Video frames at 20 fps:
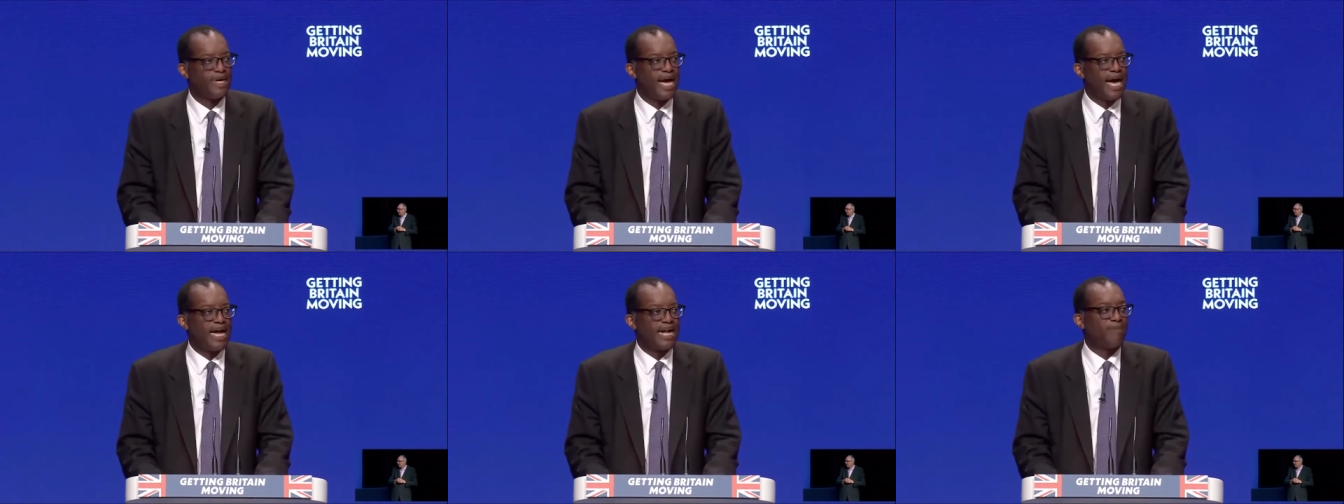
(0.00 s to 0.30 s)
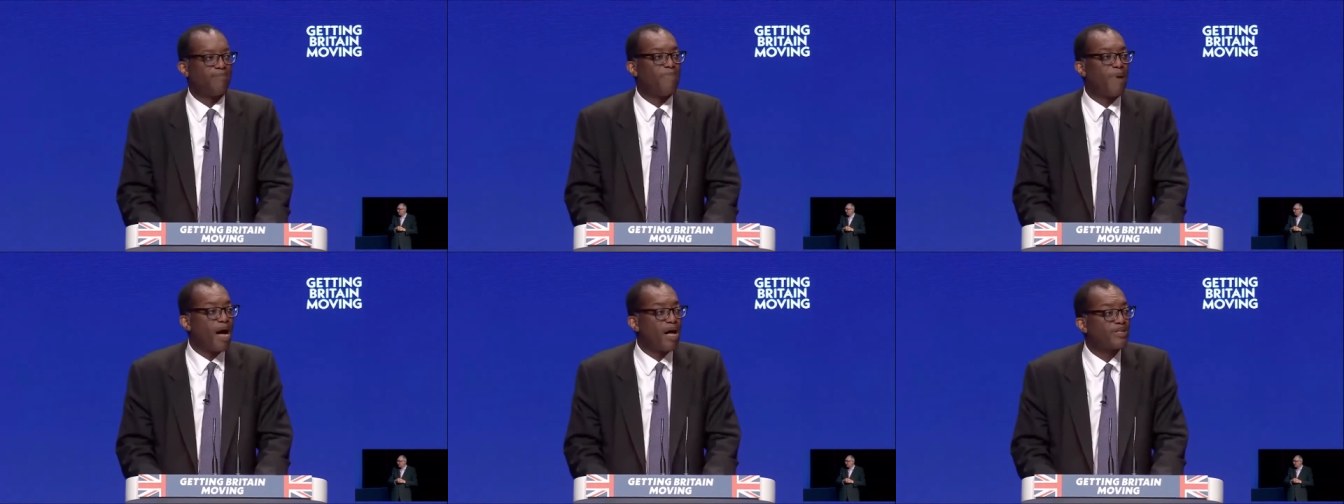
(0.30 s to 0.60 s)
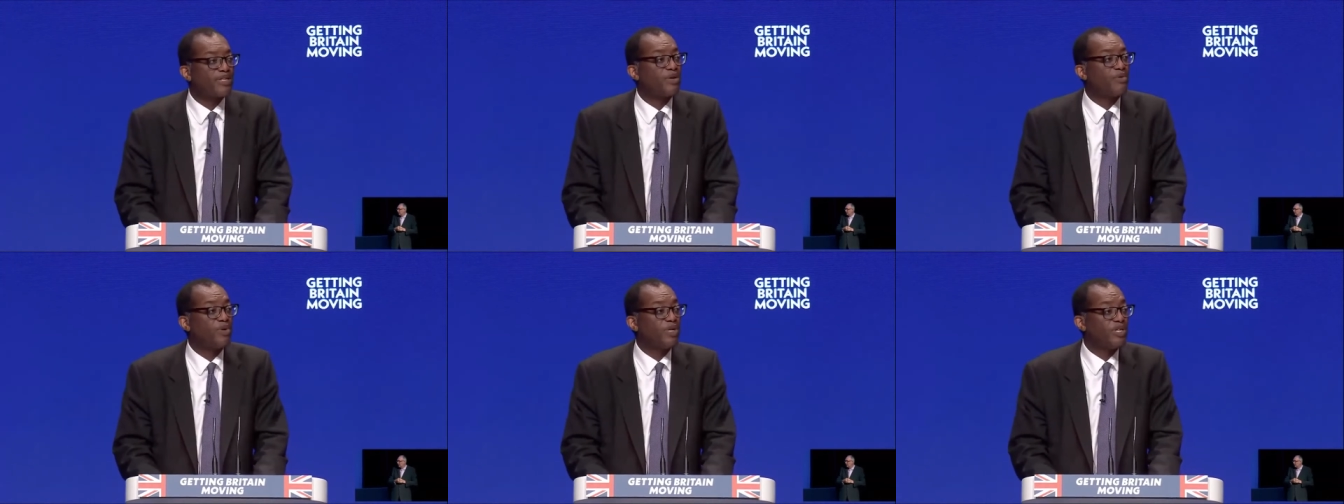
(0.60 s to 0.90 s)
And a
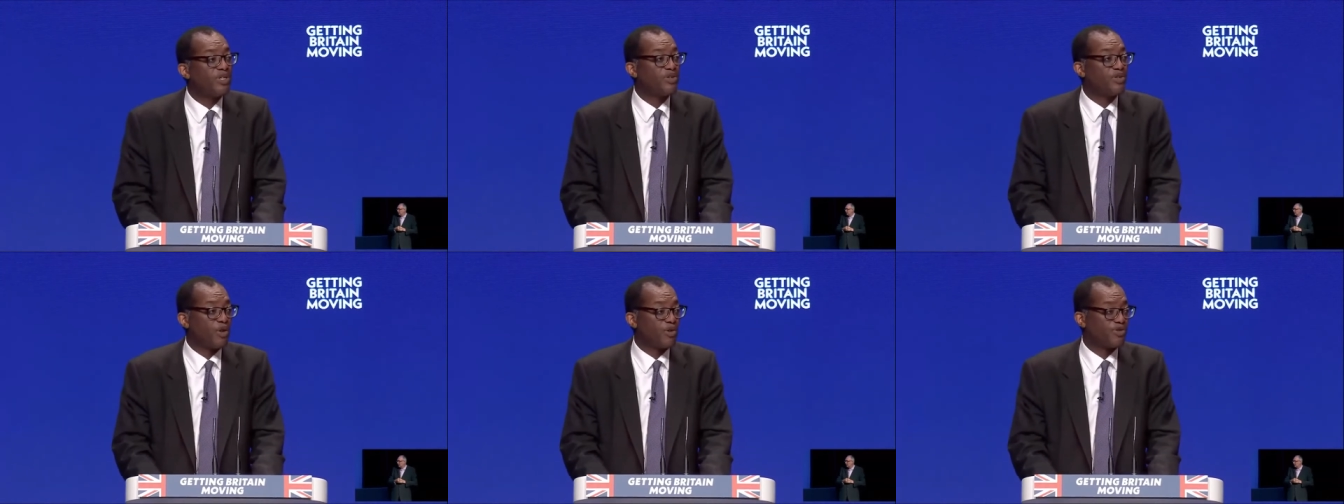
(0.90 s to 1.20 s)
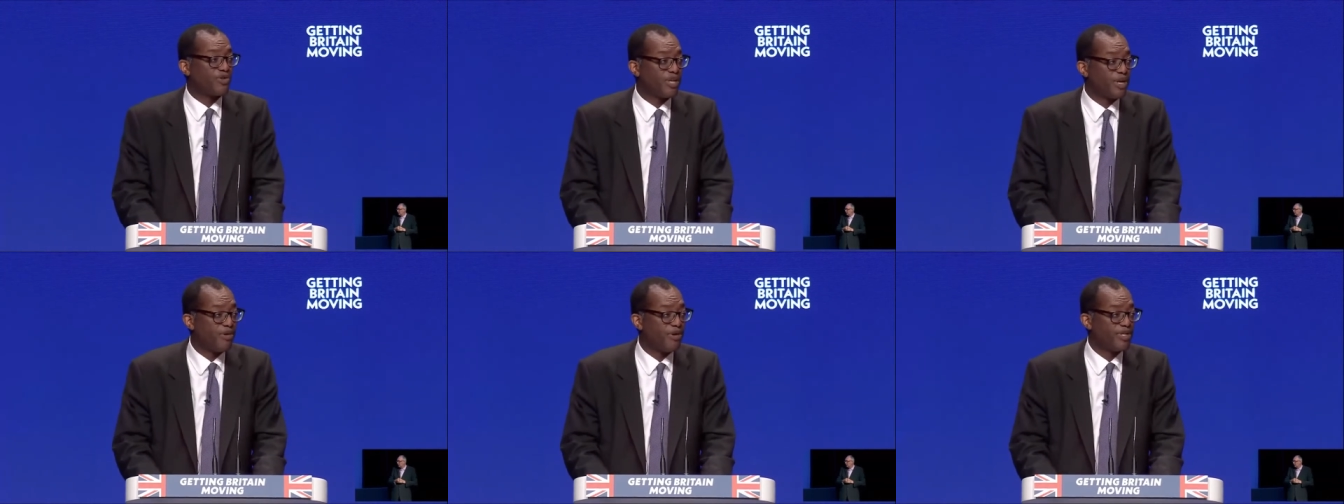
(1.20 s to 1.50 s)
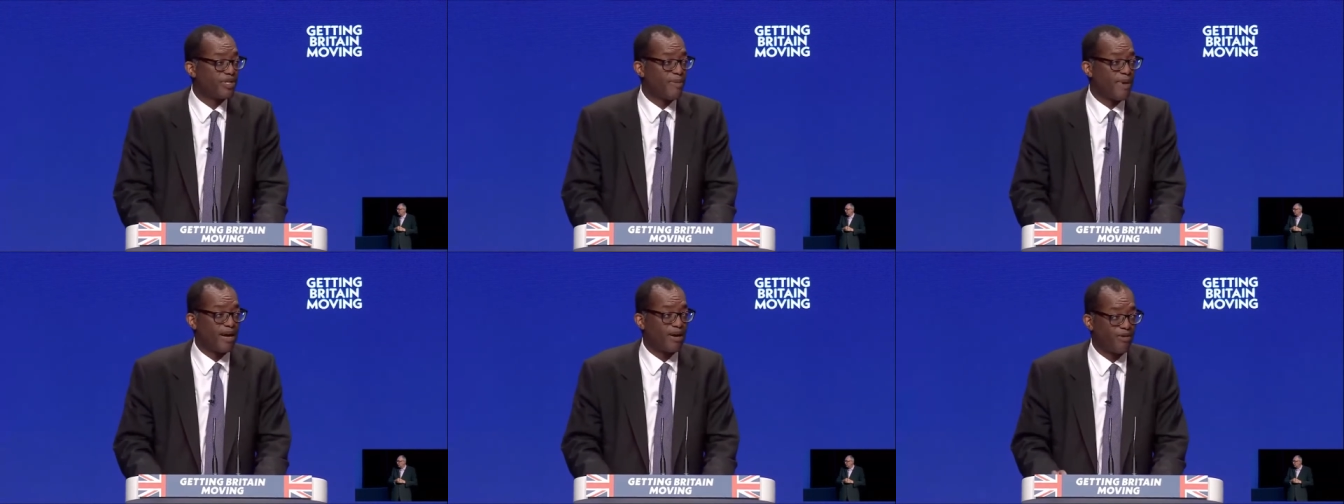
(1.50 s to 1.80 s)
party which is not
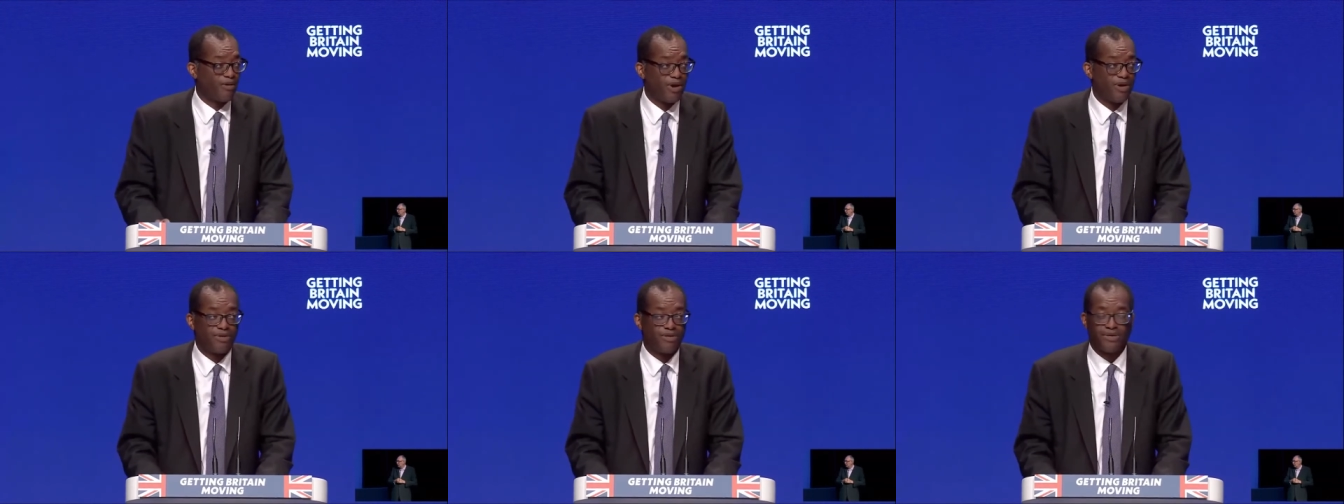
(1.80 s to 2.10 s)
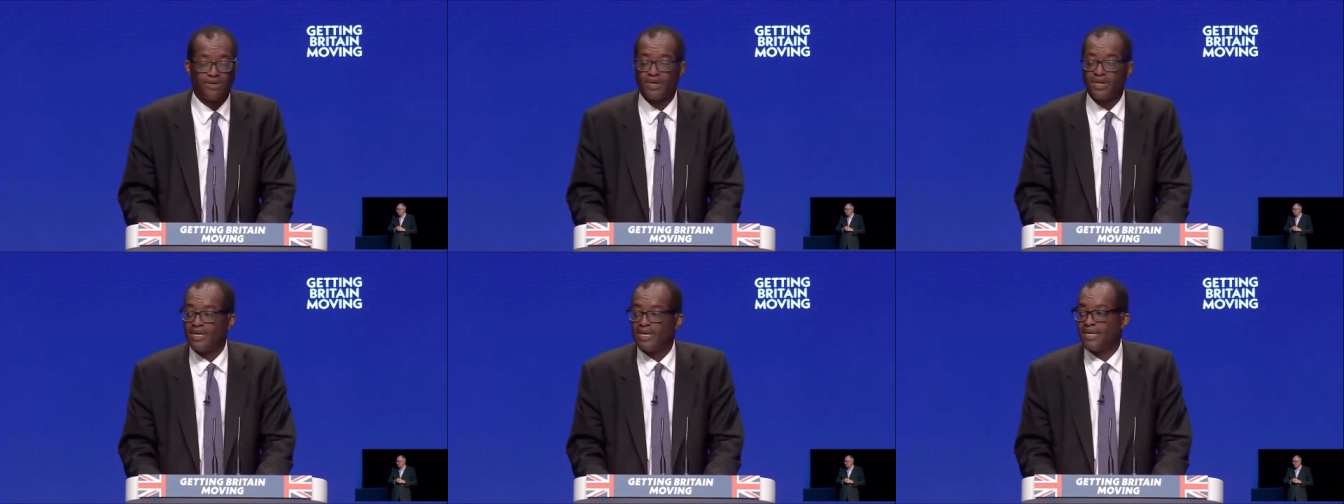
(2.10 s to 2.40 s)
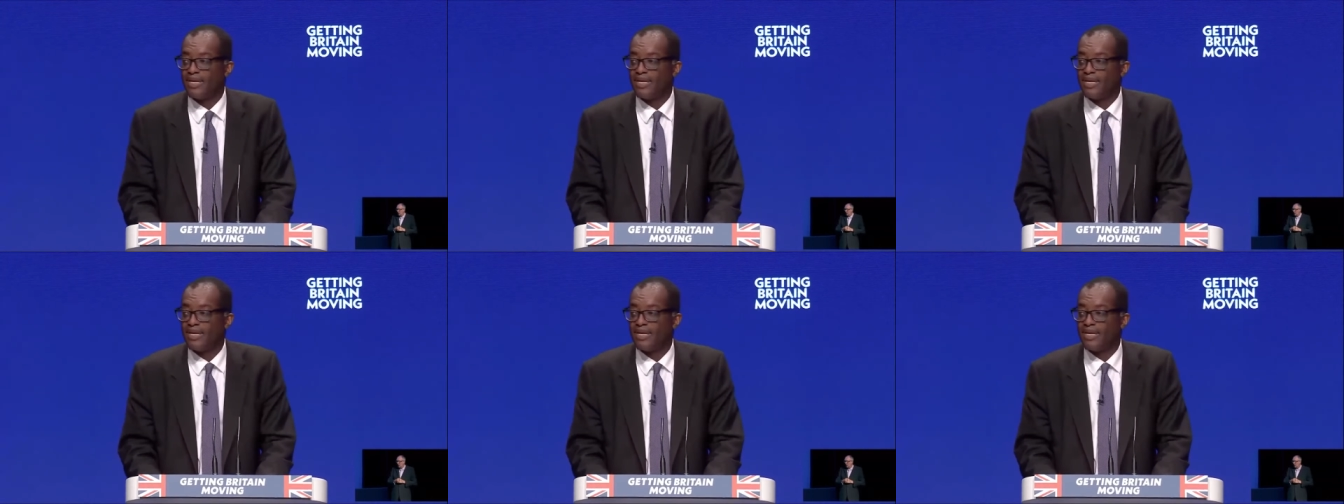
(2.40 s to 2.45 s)
serious about growth